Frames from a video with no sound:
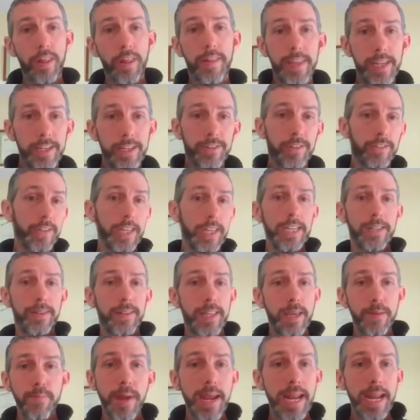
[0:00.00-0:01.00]
the things is
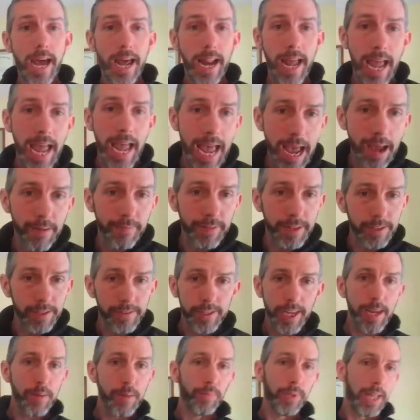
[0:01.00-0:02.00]
they may not have the
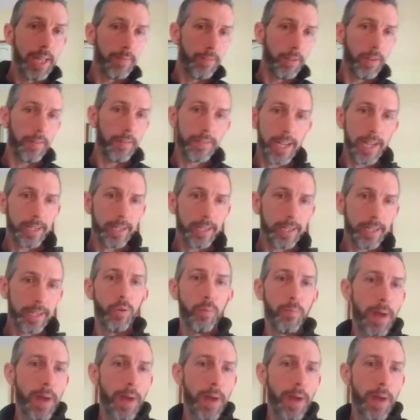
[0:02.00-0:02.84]
same level of technical